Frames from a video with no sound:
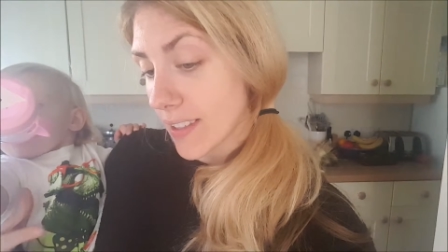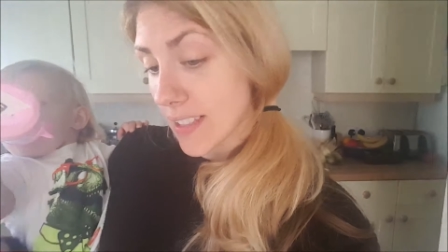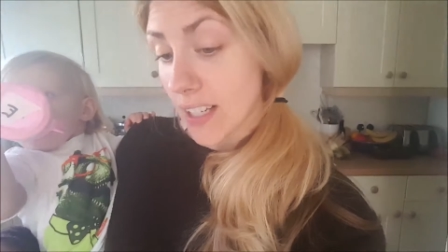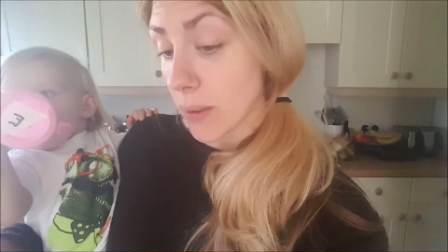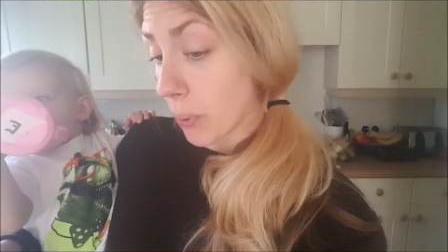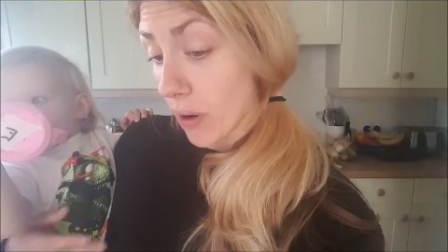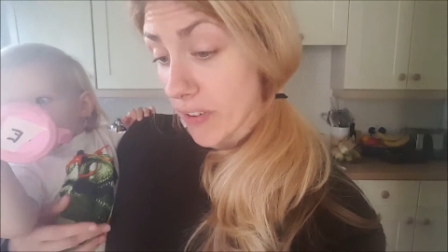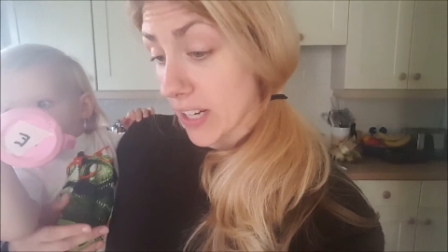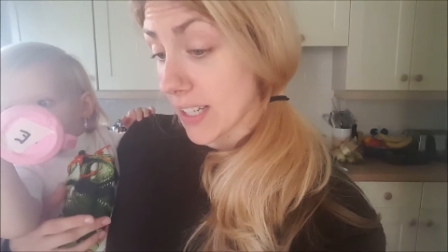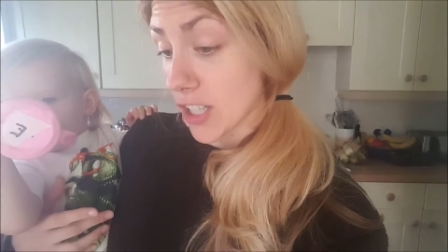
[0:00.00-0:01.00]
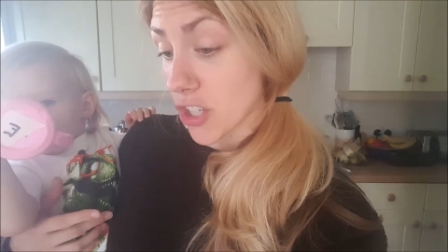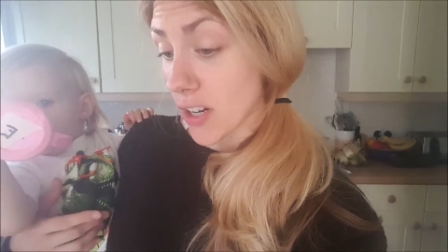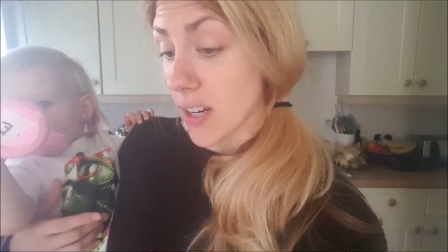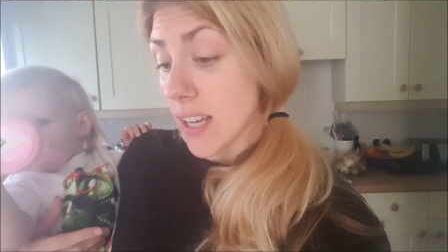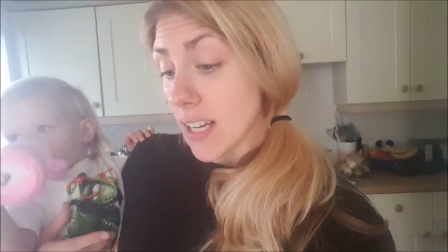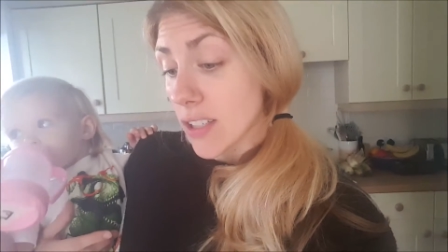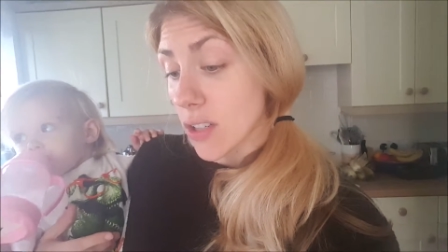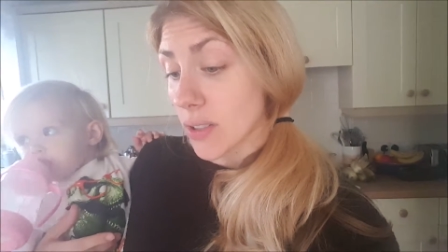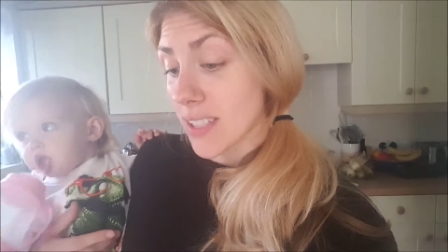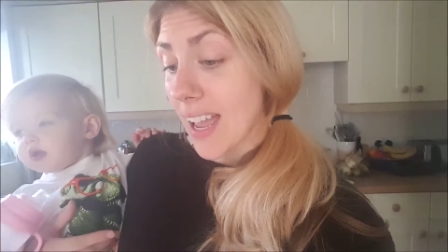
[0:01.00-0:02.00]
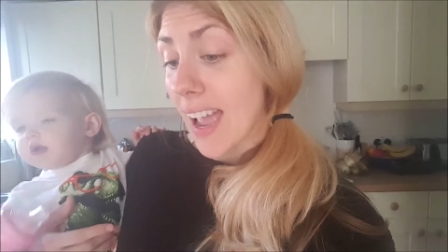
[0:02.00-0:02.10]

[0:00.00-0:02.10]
it's still in perfect condition. So it's